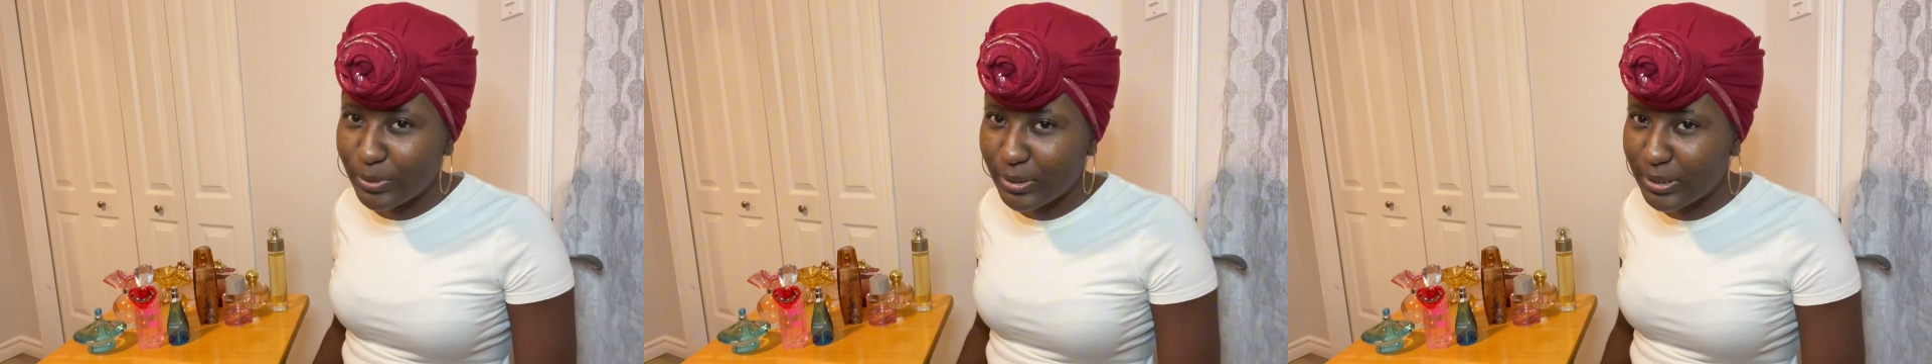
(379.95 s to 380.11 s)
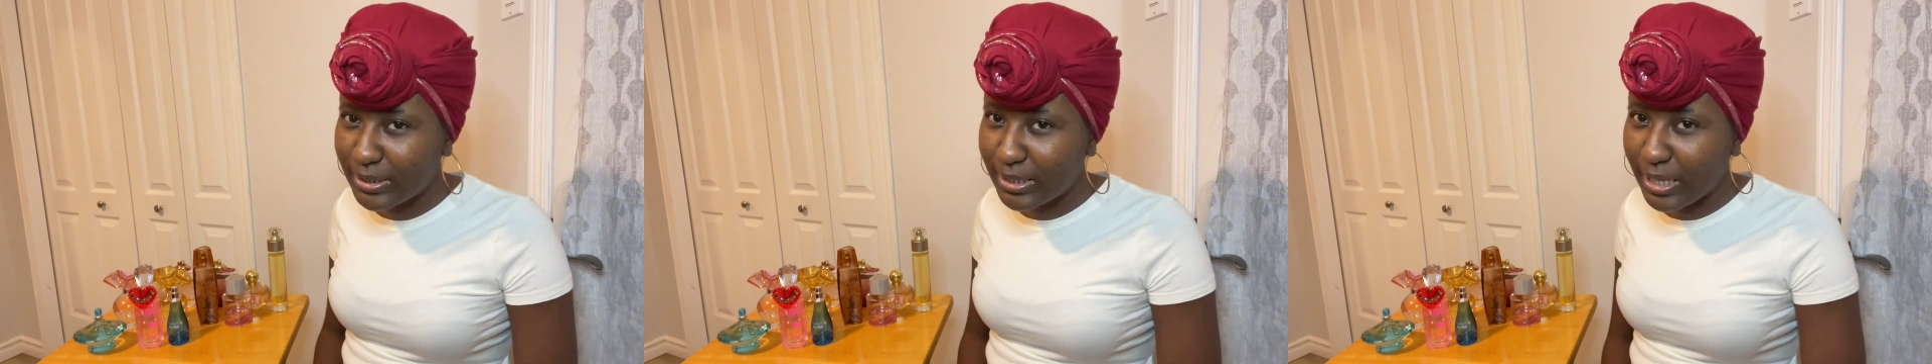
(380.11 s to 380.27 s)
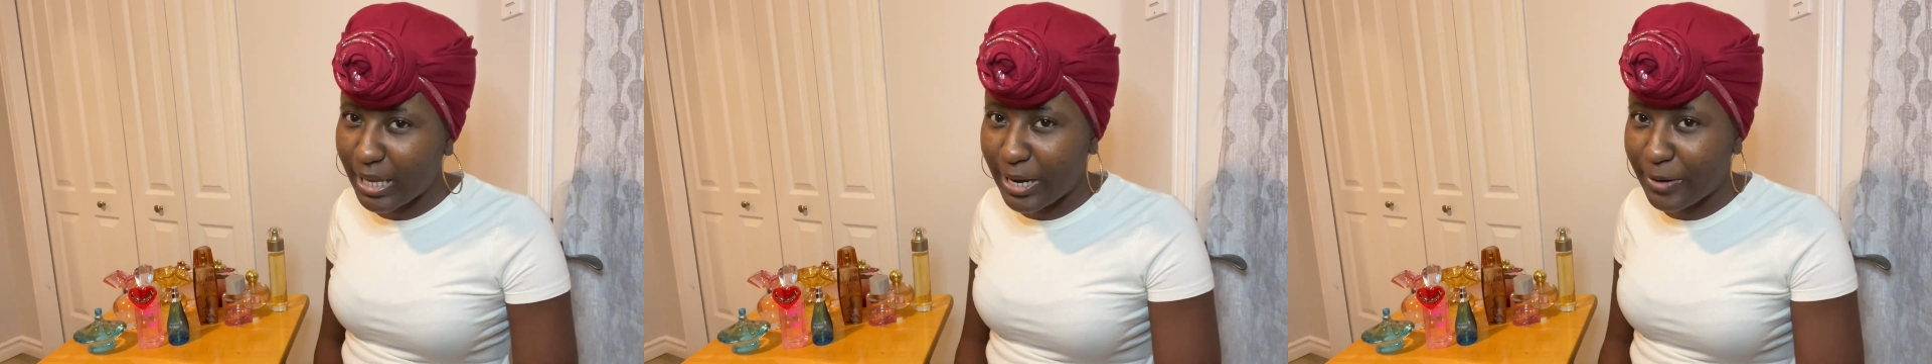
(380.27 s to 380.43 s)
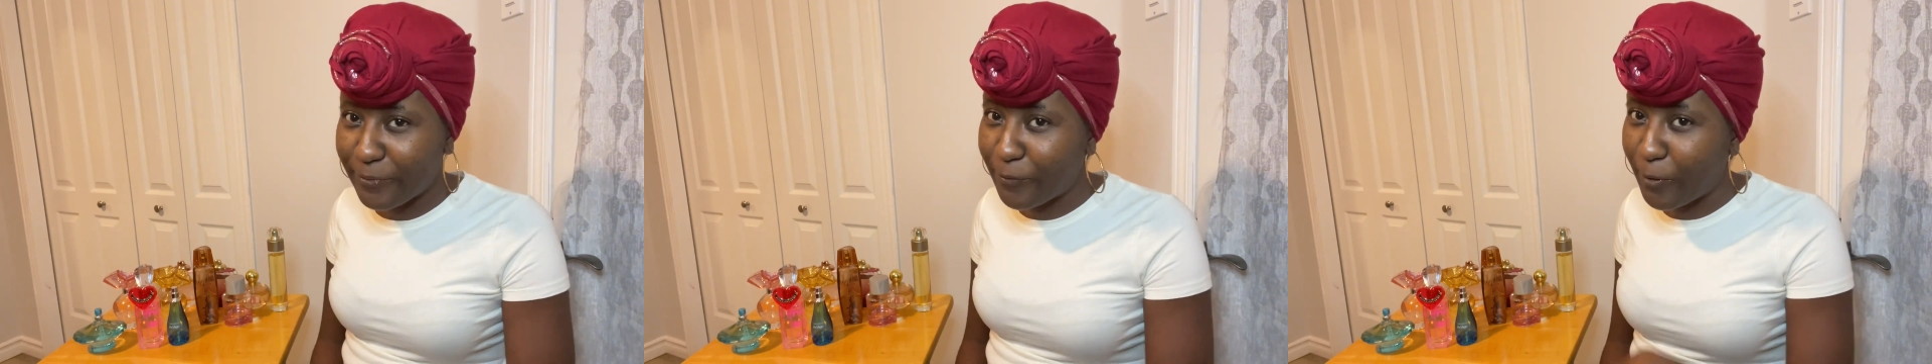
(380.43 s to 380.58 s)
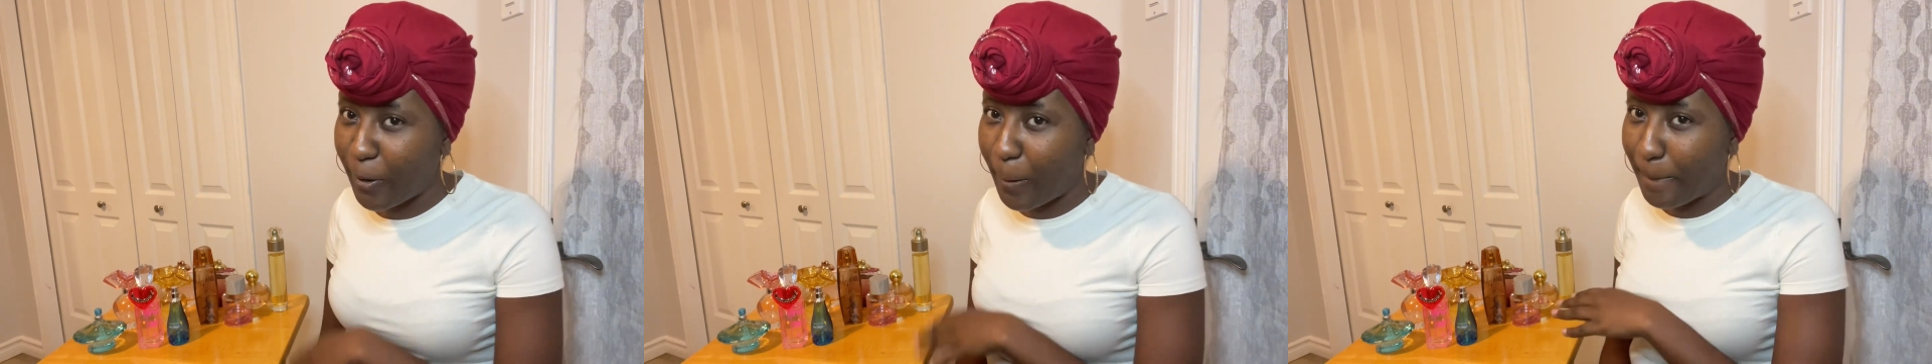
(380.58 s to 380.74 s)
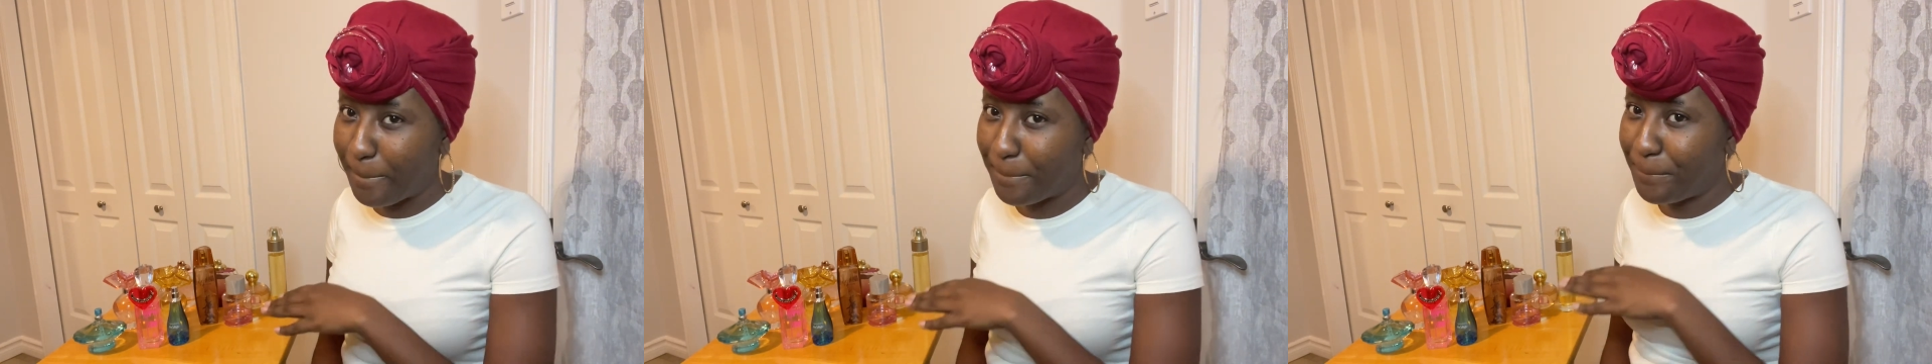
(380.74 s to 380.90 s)
is like
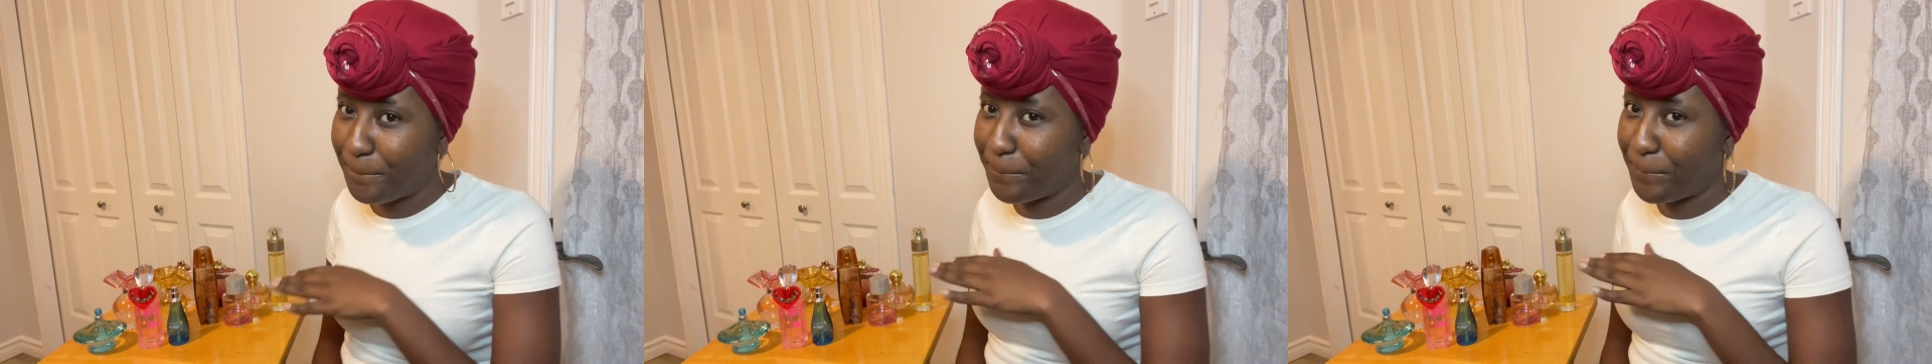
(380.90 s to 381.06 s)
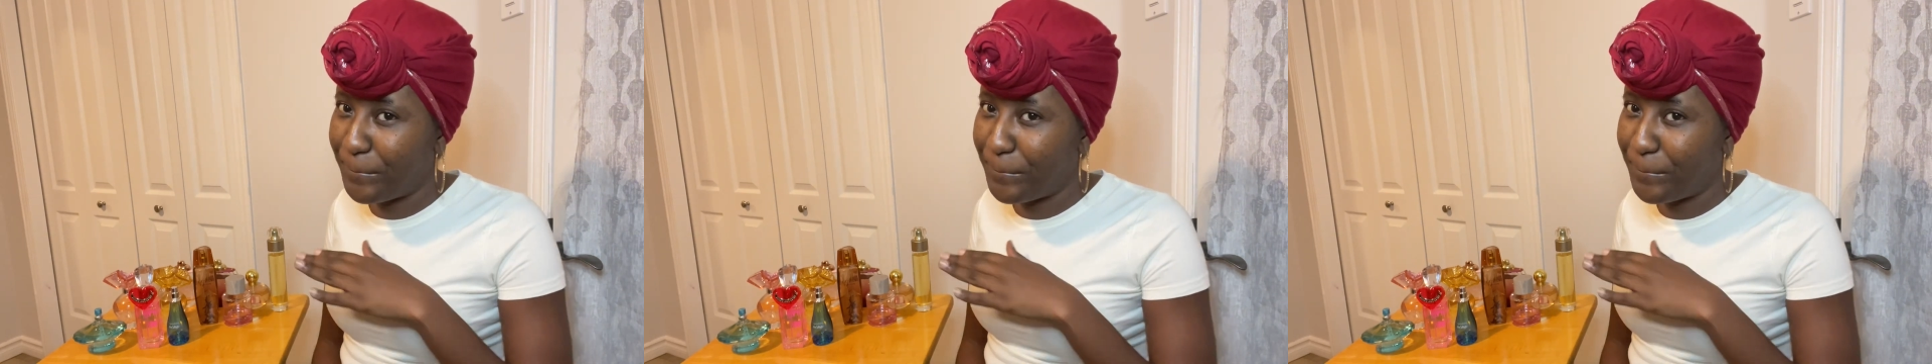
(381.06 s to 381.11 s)
for